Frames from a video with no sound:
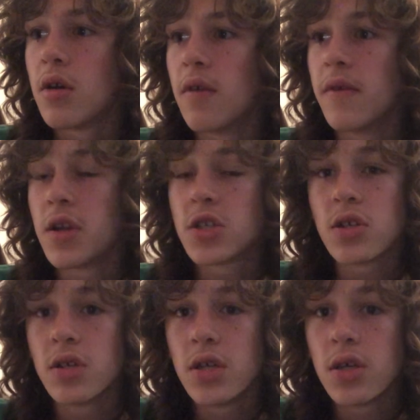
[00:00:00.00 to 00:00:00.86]

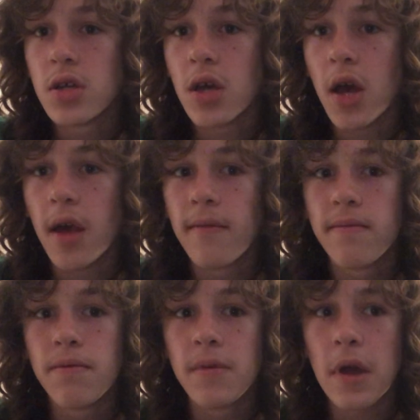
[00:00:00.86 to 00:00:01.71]
Eventually, I've
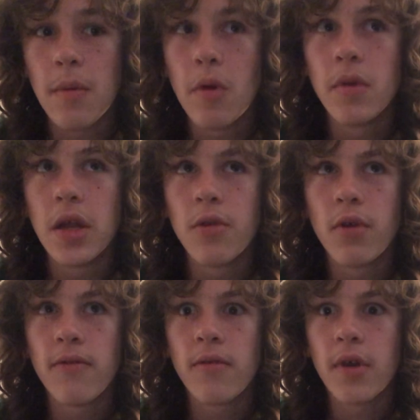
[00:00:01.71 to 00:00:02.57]
thought about
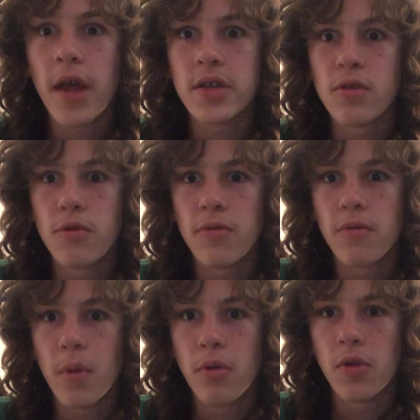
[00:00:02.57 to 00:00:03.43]
asking one
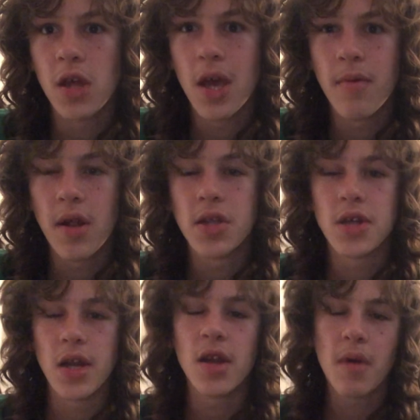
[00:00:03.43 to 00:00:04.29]
for my birthday, but I
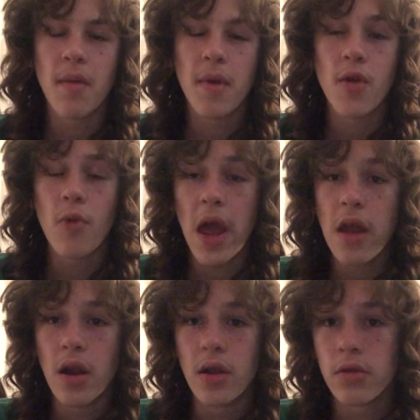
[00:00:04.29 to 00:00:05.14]
decided that I might
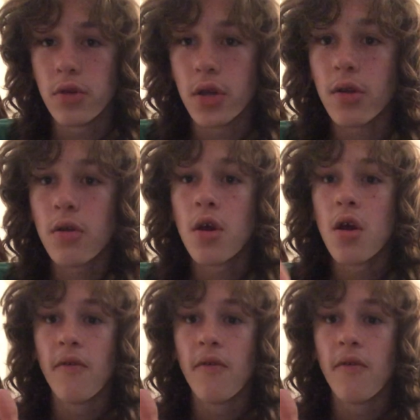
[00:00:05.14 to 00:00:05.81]
wait another year.